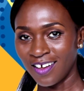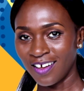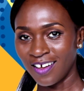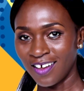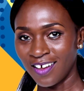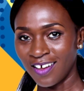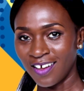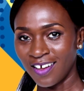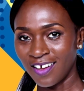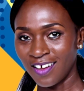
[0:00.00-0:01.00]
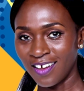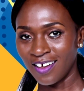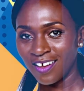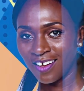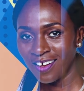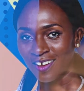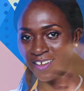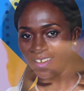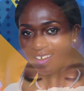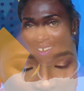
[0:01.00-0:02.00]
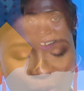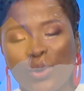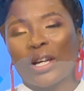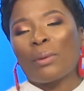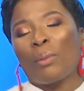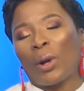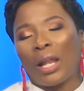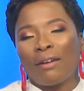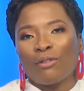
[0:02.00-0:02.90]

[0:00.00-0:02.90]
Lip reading: conversation with Shoki Mmola.